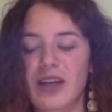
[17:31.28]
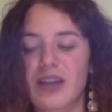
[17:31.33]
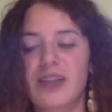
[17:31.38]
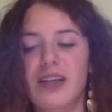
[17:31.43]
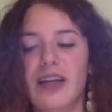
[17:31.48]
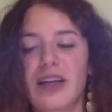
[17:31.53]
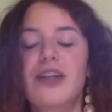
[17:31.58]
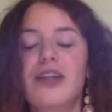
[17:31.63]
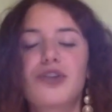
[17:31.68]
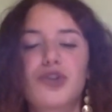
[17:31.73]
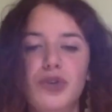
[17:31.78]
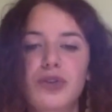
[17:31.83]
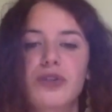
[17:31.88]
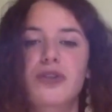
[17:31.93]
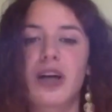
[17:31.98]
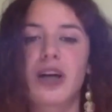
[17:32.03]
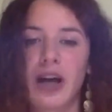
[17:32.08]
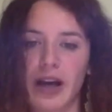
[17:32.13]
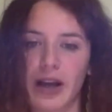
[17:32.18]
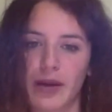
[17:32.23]
it took
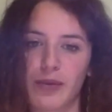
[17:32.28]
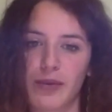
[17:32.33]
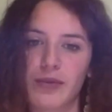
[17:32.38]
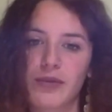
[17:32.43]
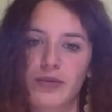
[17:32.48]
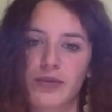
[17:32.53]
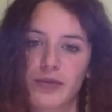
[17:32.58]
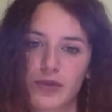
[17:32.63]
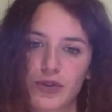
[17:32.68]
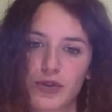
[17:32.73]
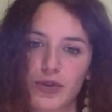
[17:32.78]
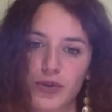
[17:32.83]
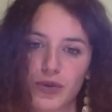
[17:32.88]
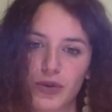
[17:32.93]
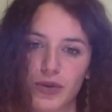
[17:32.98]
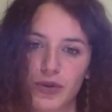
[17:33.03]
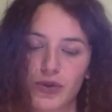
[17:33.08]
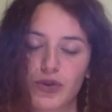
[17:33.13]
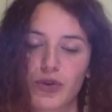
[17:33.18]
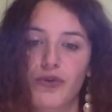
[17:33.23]
time
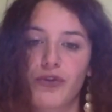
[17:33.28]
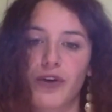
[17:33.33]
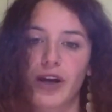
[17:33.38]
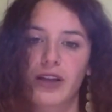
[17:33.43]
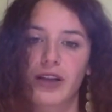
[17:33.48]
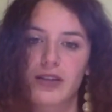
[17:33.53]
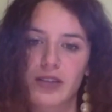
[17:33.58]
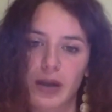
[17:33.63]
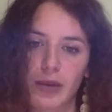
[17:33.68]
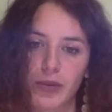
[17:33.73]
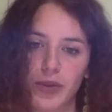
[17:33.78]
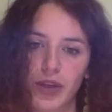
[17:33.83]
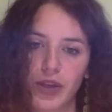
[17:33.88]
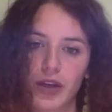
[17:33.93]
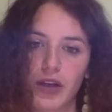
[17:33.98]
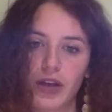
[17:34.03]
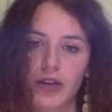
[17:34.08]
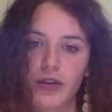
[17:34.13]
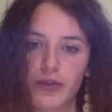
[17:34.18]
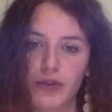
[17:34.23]
to find
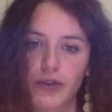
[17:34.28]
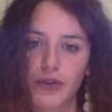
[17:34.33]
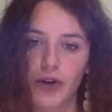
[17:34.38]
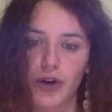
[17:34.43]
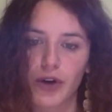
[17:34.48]
something for